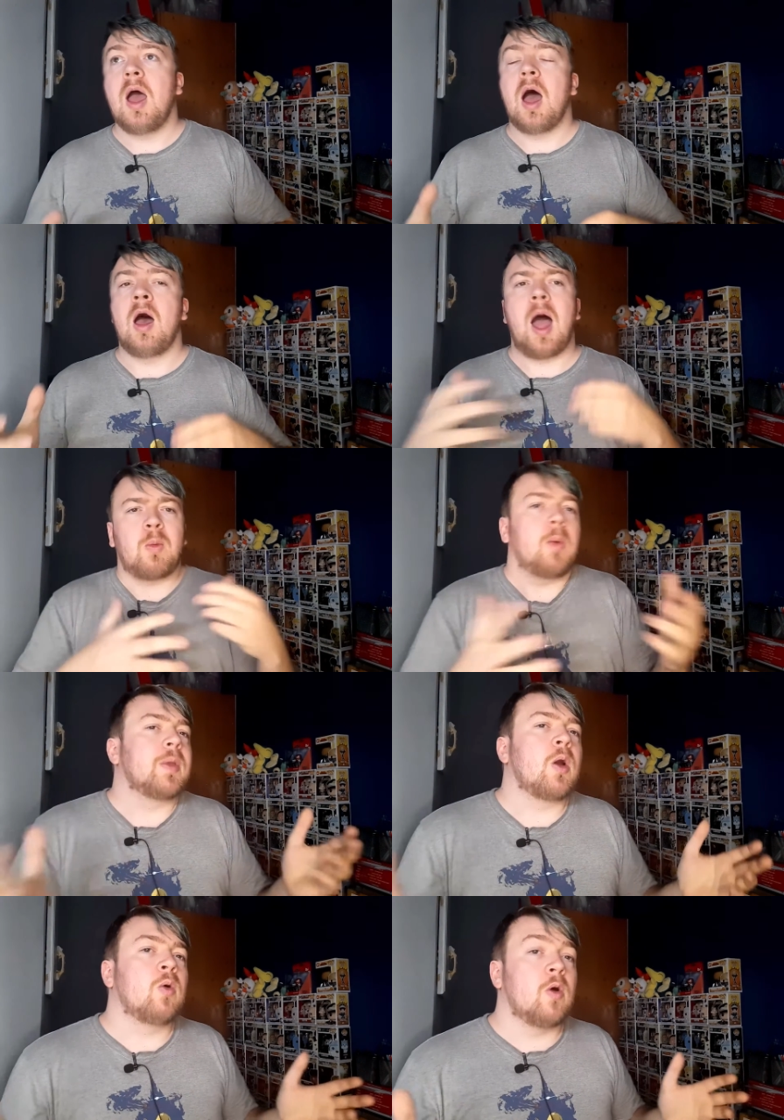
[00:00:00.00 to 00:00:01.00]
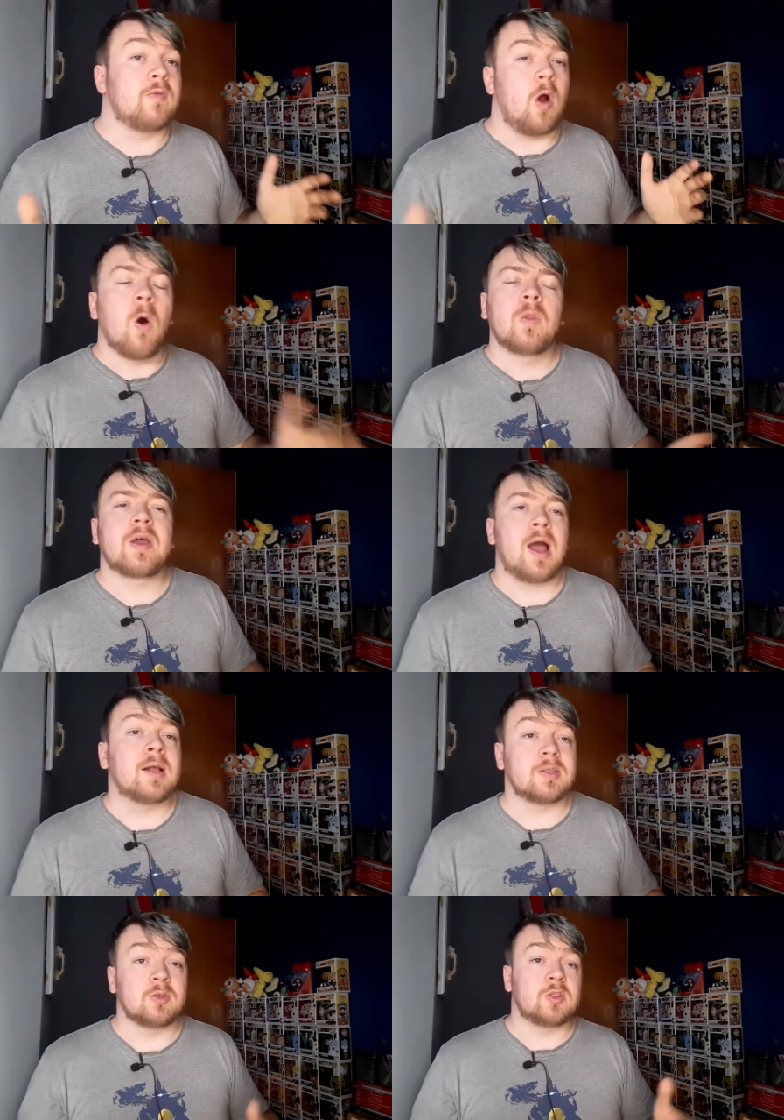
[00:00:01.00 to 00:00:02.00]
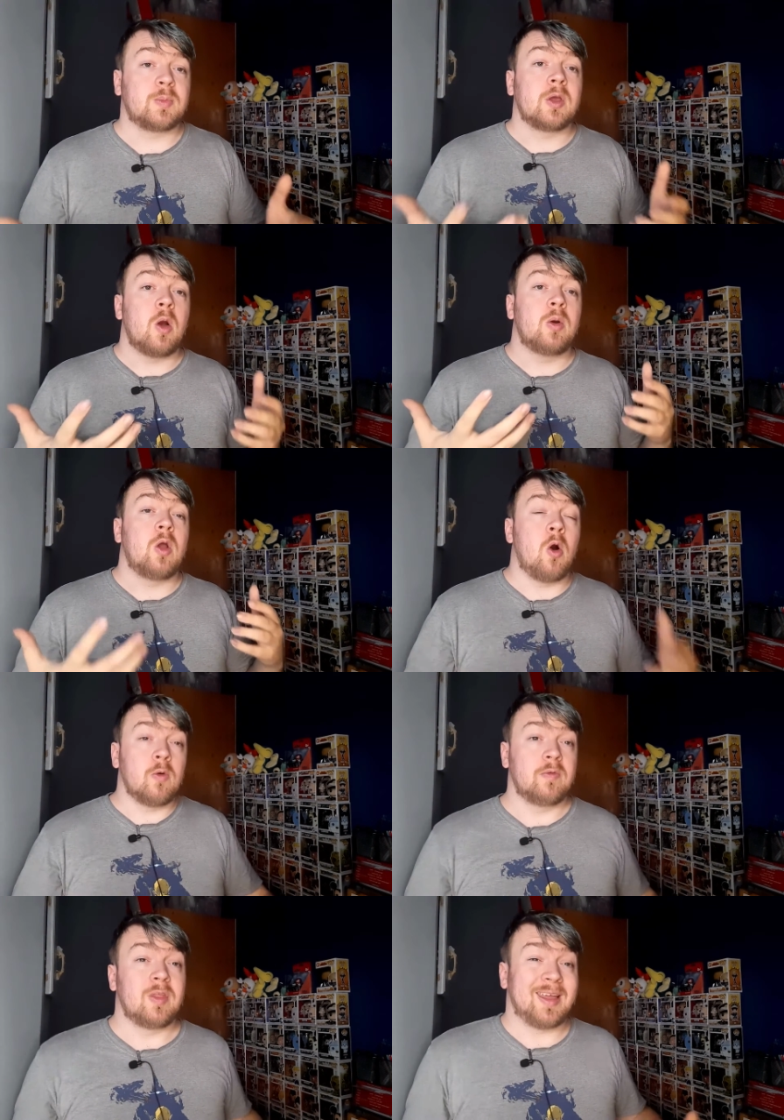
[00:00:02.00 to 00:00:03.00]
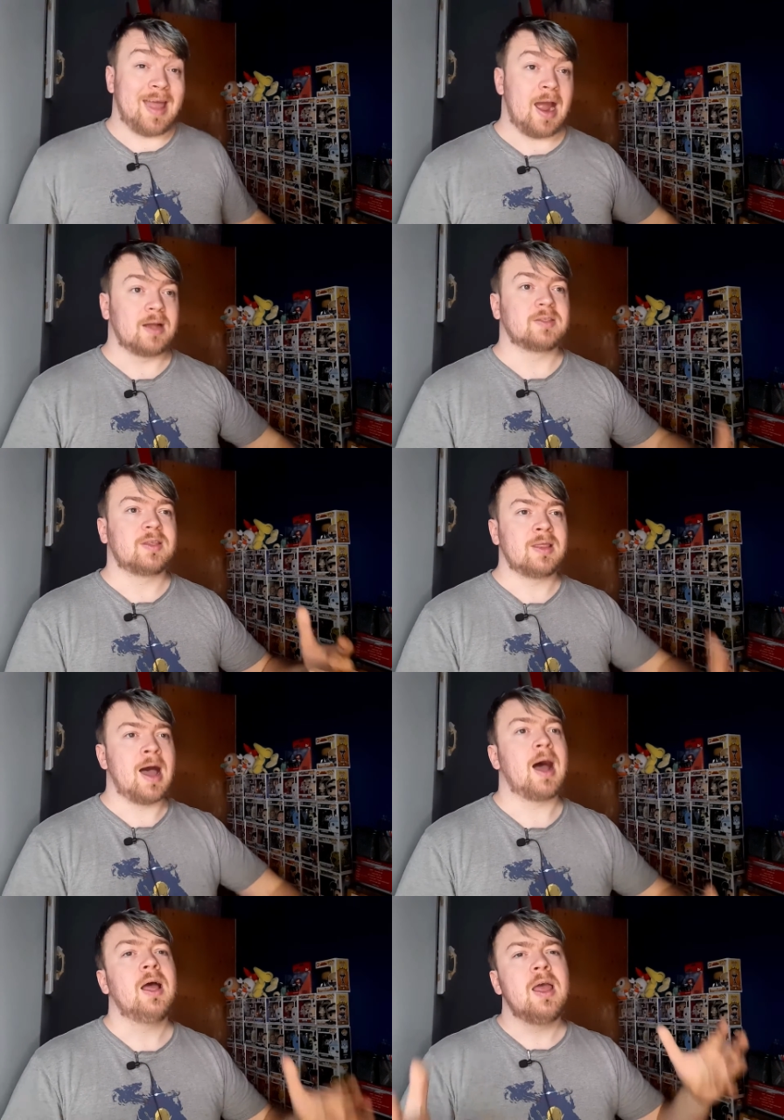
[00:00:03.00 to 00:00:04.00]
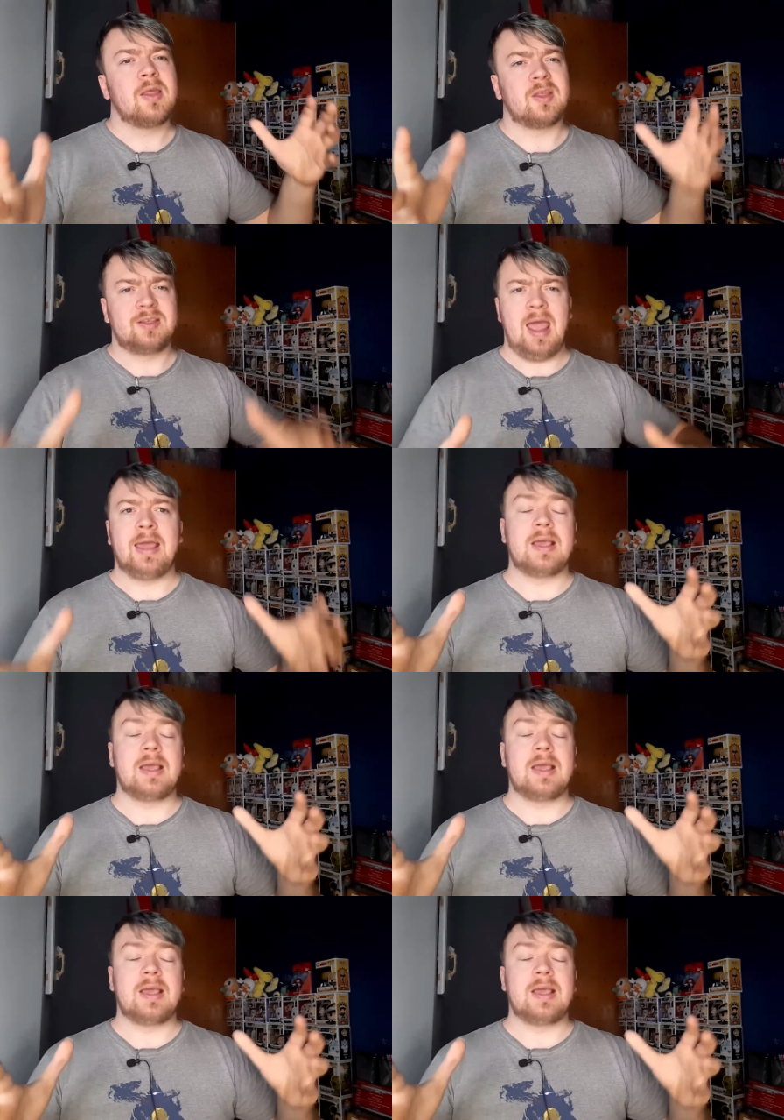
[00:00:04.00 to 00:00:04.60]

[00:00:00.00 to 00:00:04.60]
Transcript: I won't be going over all the cards, I'll just be going over the cards that the deck